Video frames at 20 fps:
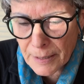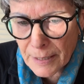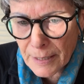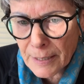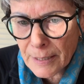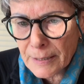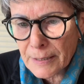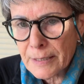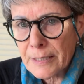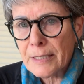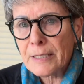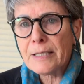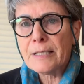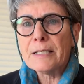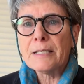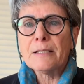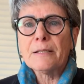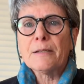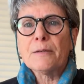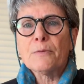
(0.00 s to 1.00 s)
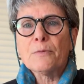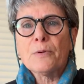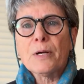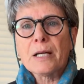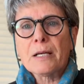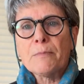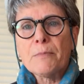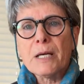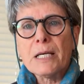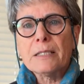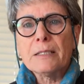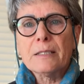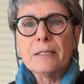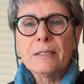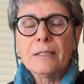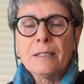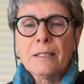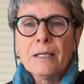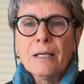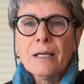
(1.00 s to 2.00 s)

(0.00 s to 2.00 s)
and Dixie recommended.